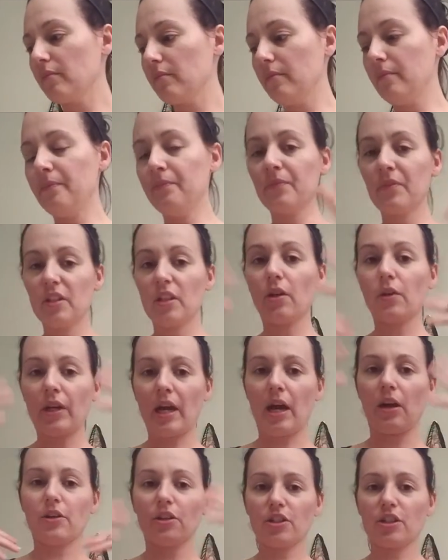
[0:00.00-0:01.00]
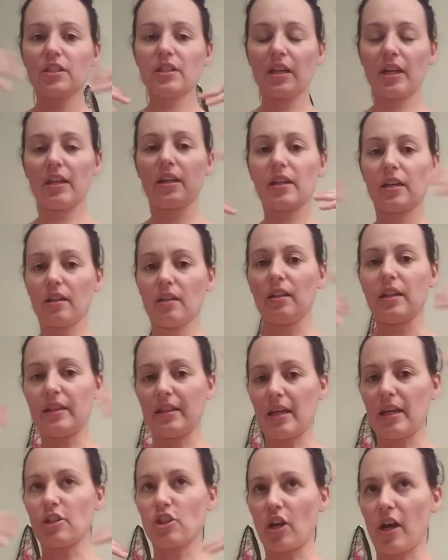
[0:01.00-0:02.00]
So now you're just kind of going to let
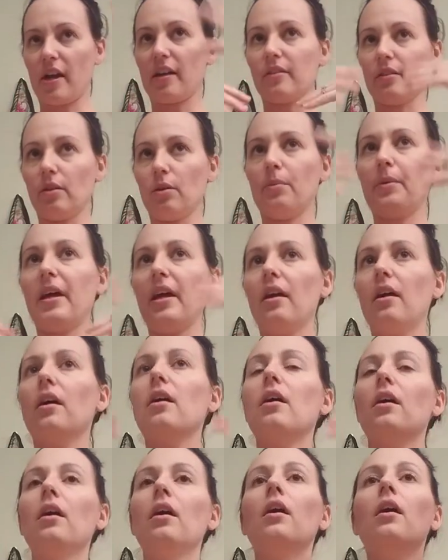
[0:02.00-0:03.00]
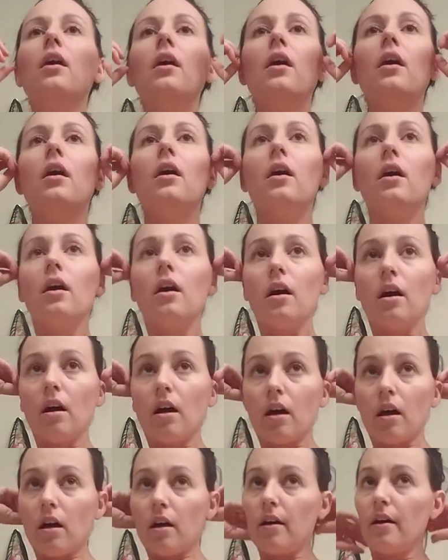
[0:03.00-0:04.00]
that dry a little bit.
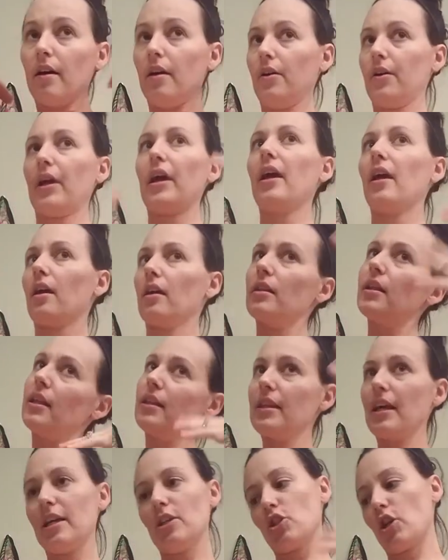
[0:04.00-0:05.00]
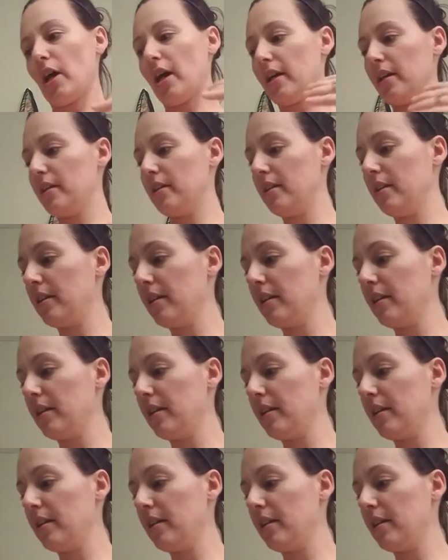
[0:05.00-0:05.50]
Okay, let that dry.